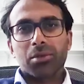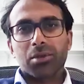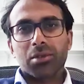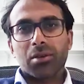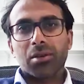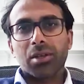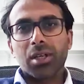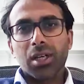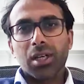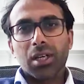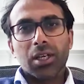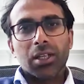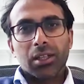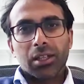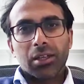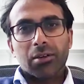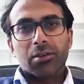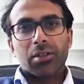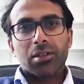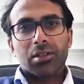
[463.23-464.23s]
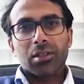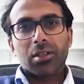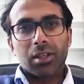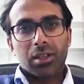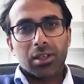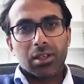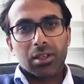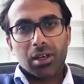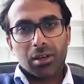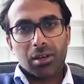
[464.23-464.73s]
So there is
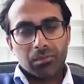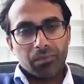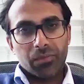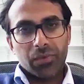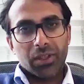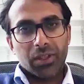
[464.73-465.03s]
the, um,